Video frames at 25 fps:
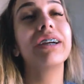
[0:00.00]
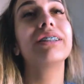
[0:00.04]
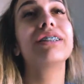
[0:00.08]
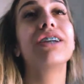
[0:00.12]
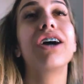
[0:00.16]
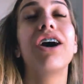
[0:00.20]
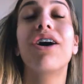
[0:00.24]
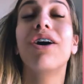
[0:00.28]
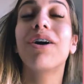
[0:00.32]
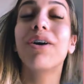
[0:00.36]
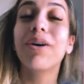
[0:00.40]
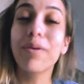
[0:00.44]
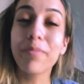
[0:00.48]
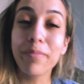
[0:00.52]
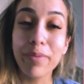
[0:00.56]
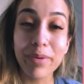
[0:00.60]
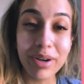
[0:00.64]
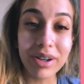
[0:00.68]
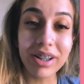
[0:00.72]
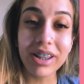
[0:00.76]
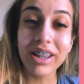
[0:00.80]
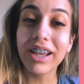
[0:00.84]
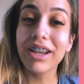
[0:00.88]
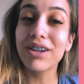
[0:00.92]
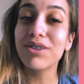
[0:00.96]
It's her
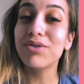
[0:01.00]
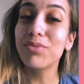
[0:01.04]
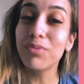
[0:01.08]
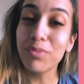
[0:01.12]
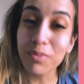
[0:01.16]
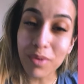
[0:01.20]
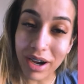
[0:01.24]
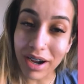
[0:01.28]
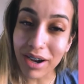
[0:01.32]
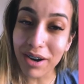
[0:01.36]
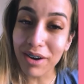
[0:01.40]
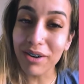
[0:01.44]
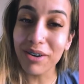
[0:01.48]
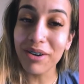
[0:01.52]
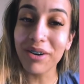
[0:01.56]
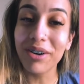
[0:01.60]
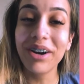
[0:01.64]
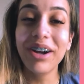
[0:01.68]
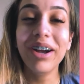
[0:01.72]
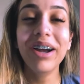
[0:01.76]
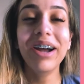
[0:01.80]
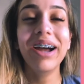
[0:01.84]
birthday as well.